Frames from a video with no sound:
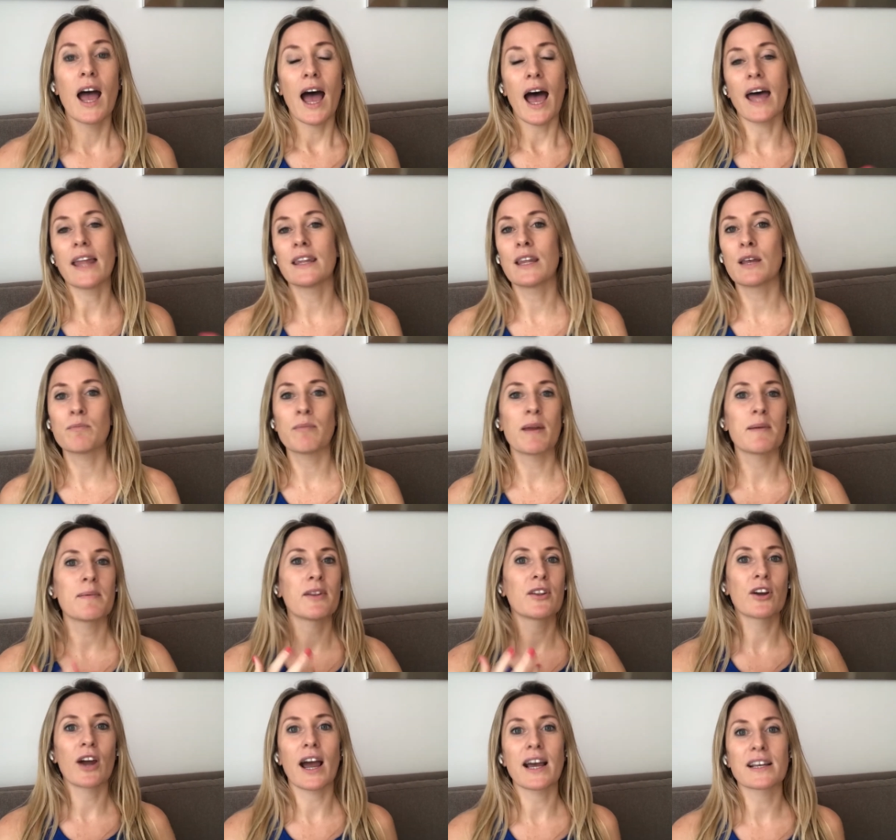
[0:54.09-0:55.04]
And then
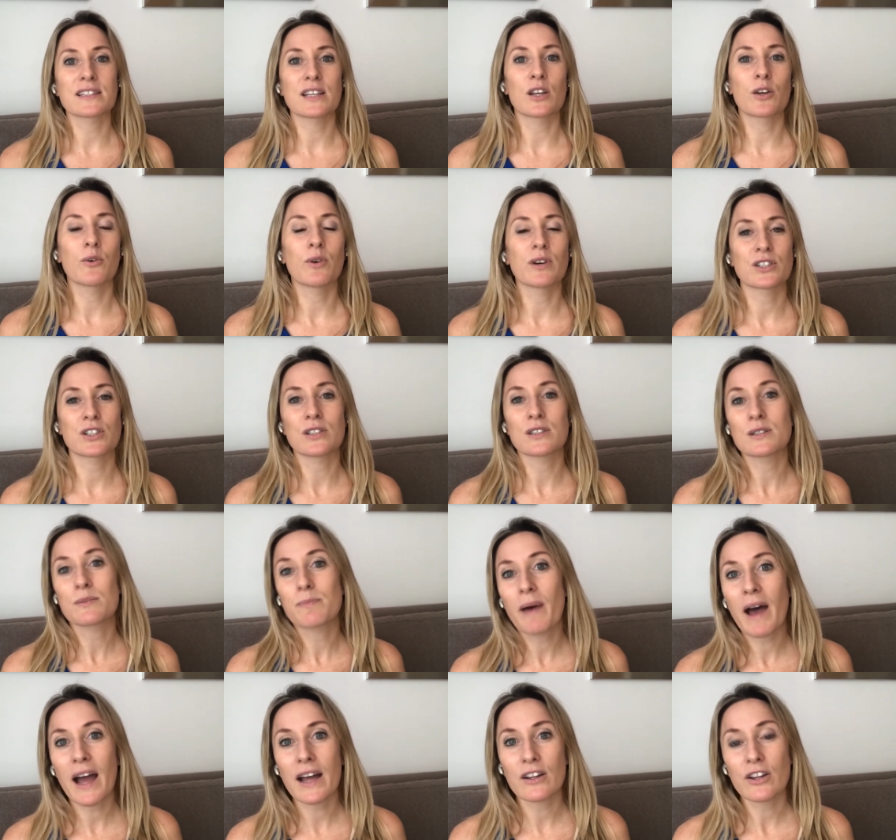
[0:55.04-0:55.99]
maybe they're asking questions
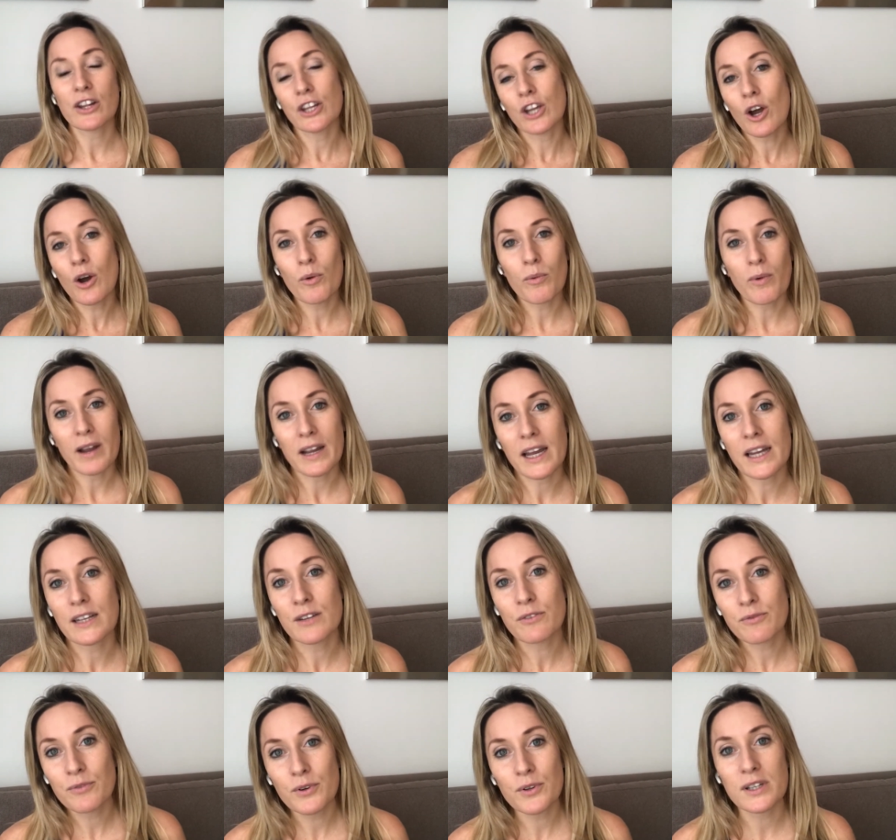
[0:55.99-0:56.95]
back like, oh, what kind
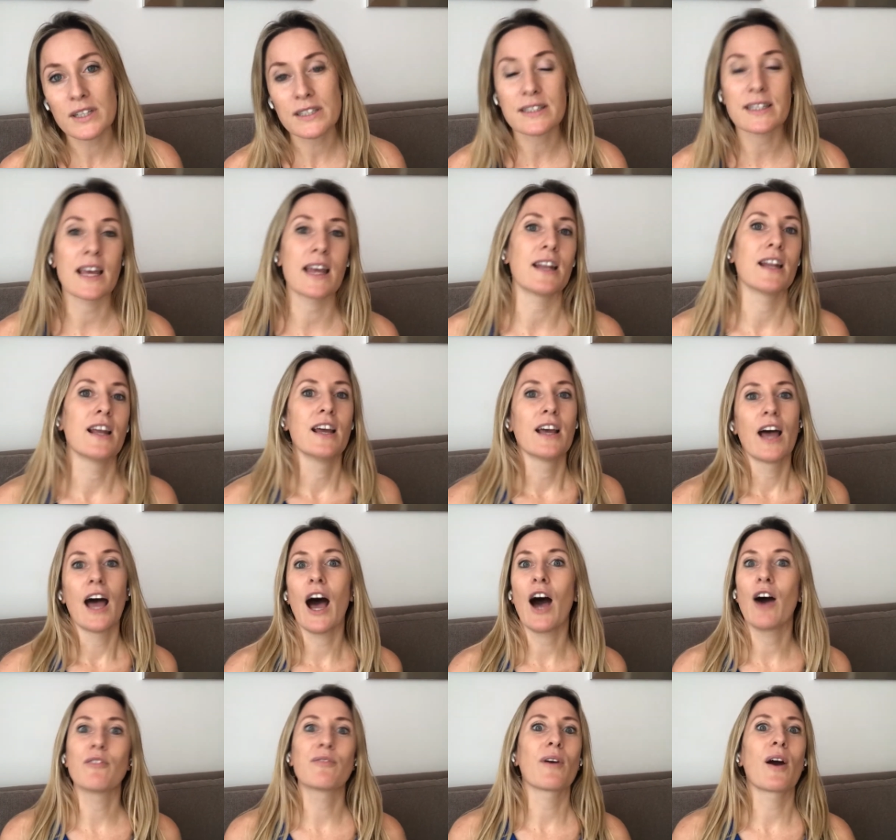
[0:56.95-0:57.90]
of food is it?
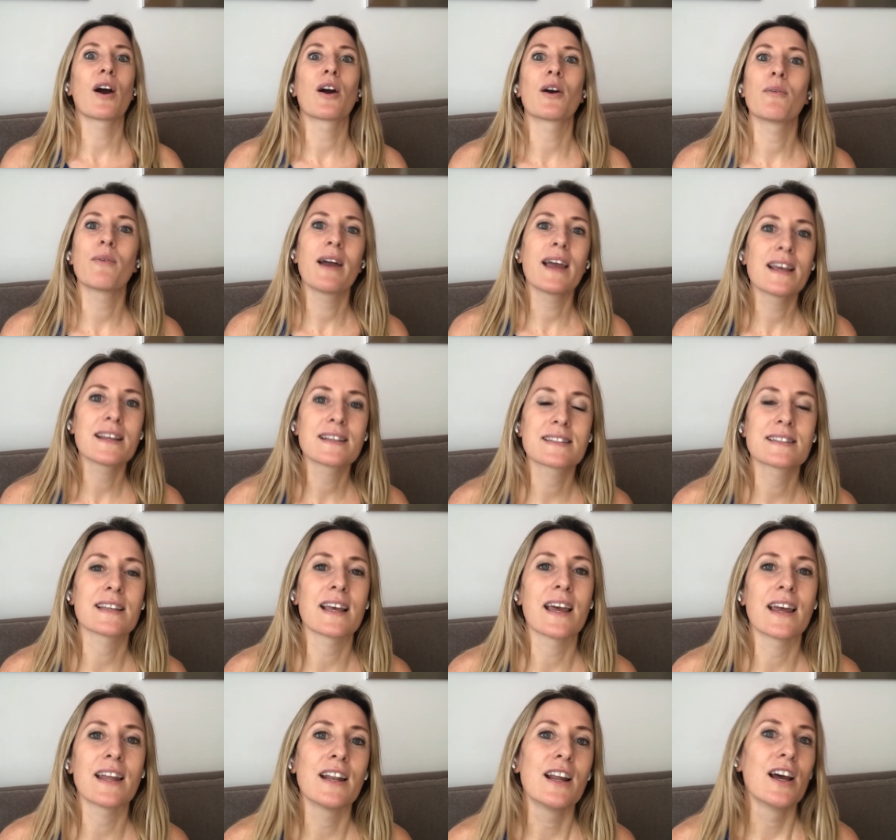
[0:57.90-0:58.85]
How far away is
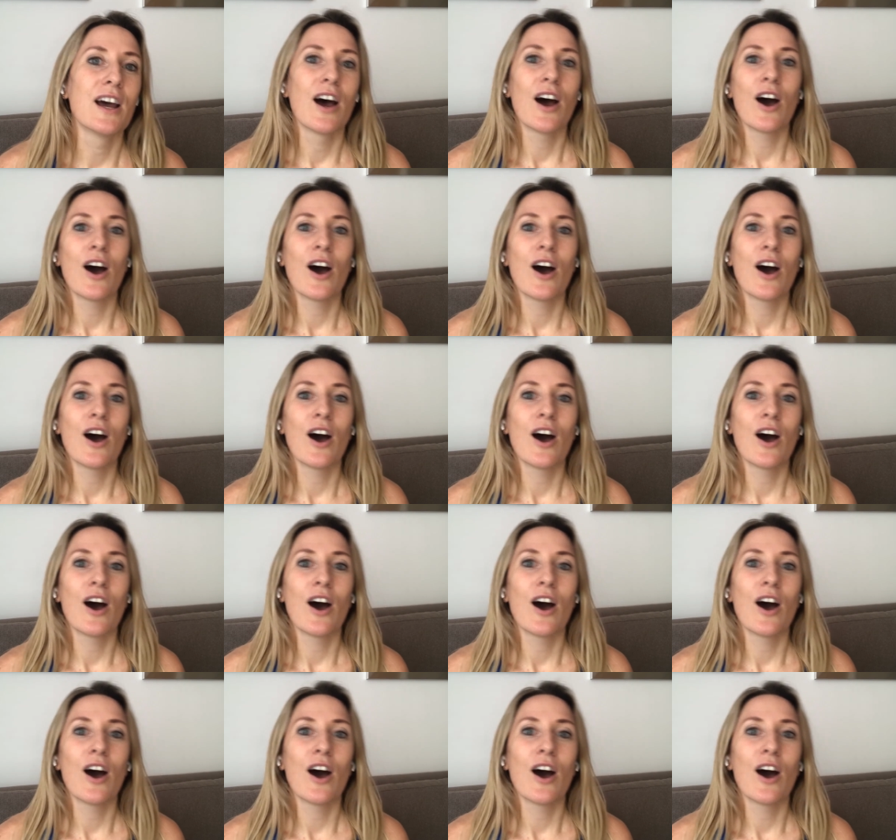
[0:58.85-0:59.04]
it?